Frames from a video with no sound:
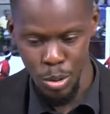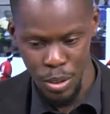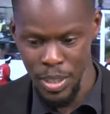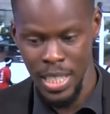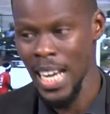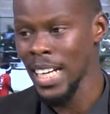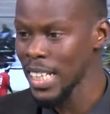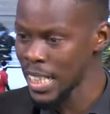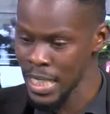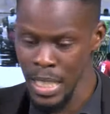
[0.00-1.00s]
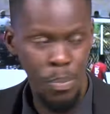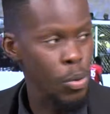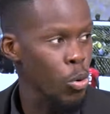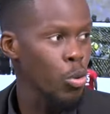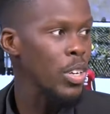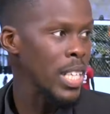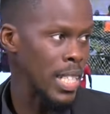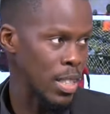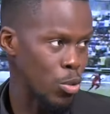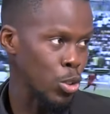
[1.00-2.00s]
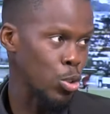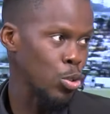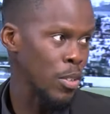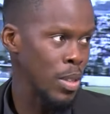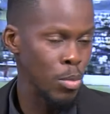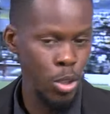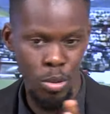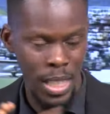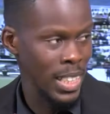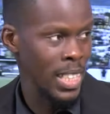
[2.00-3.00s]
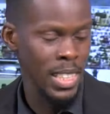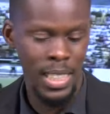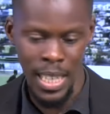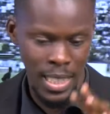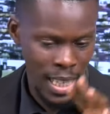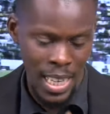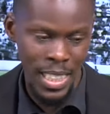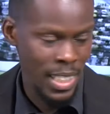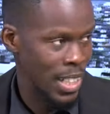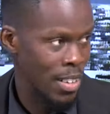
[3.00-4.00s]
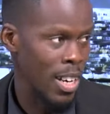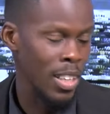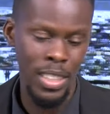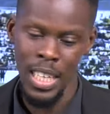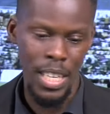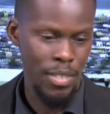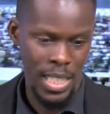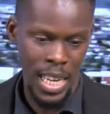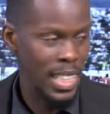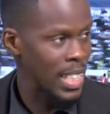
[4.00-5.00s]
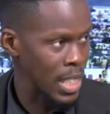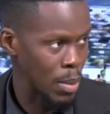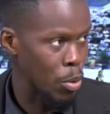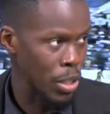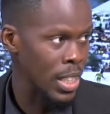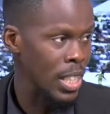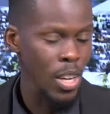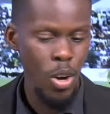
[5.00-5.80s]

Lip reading: So if it's a hand and it's a pool, he's in control of the ball. You can't hit it. As a hand in the ground, it's a hand in his body.